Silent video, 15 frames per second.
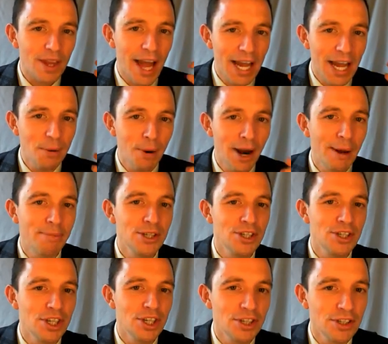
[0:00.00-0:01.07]
and the
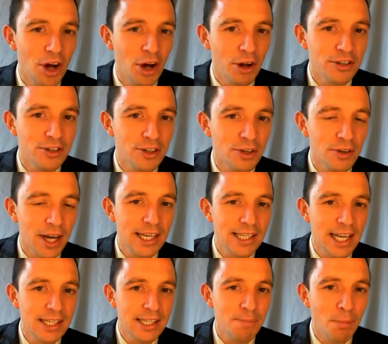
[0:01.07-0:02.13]
prepositions also, okay?
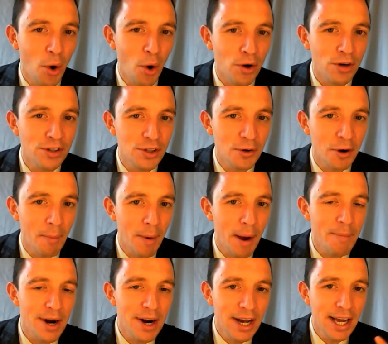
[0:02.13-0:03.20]
So that's important to
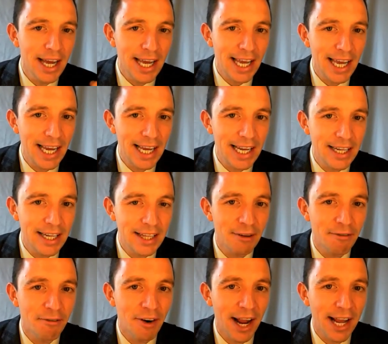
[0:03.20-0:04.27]
remember in the
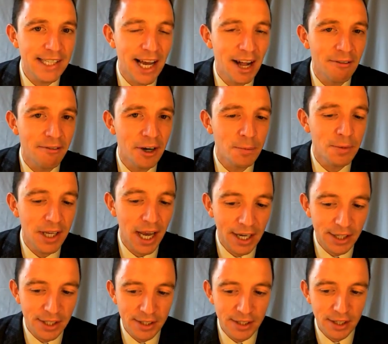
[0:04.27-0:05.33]
phrasal verb
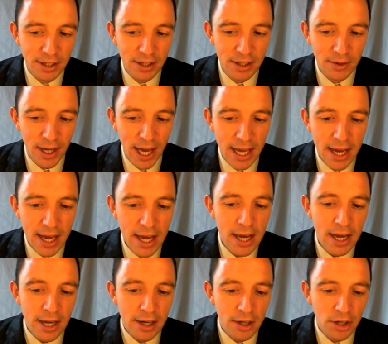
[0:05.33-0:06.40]
section, okay?
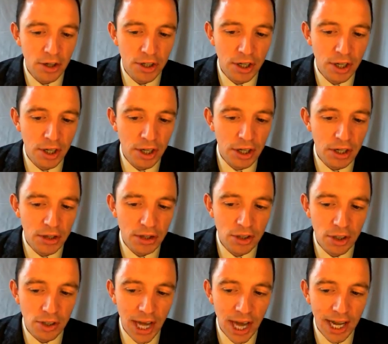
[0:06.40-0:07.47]
Good. So
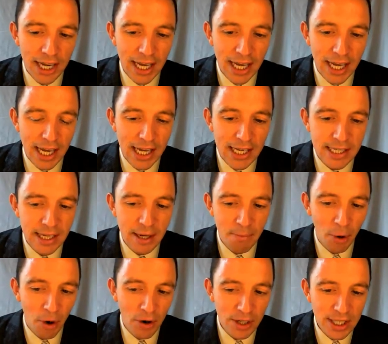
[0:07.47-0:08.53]
that is
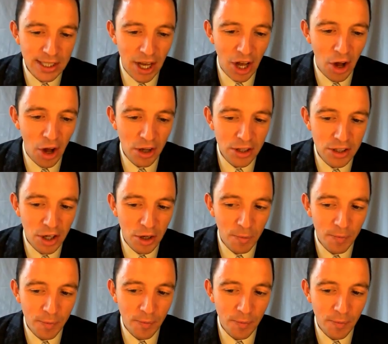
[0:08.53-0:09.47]
important. Also,